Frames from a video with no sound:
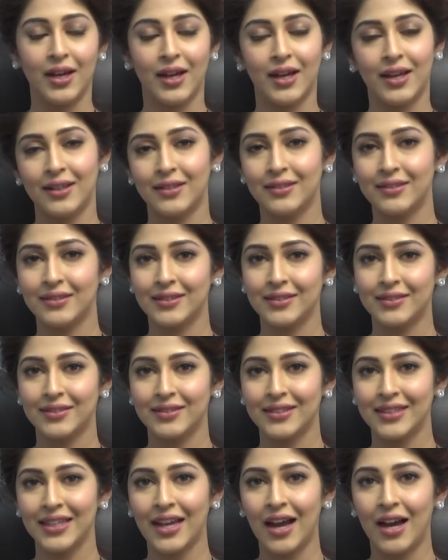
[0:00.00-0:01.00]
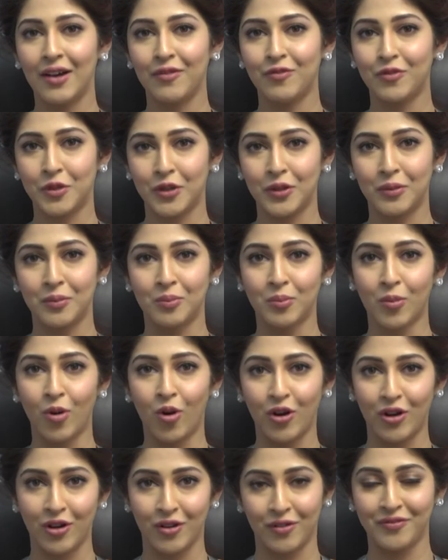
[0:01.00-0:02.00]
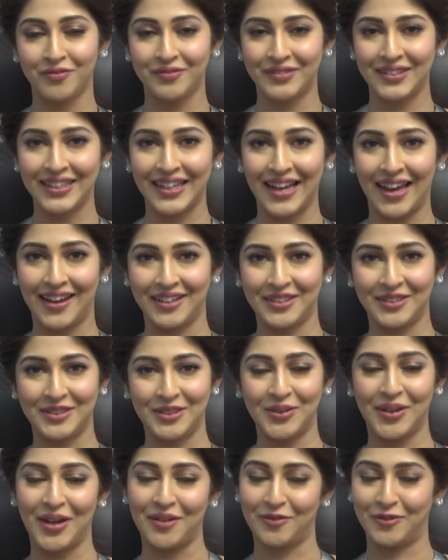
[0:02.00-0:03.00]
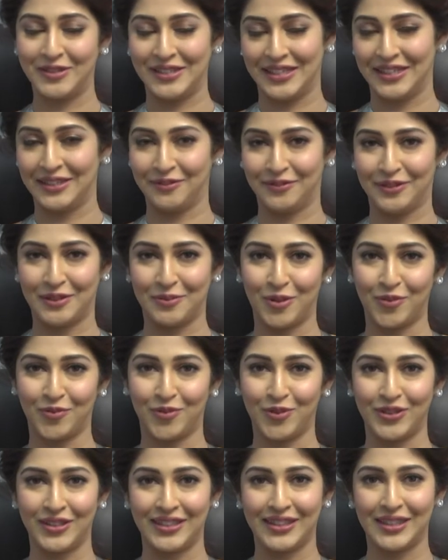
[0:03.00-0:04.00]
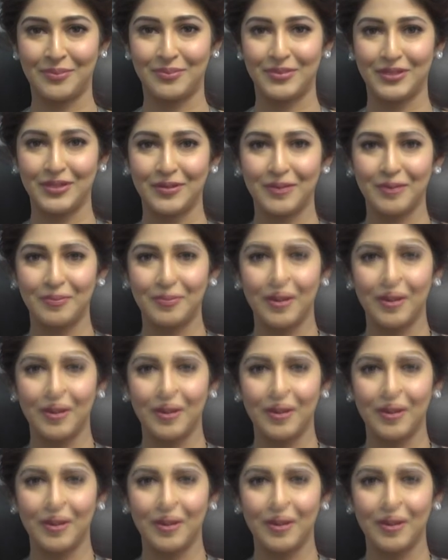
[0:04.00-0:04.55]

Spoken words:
And yeah, for more of the character, you have to see the film on 14th April.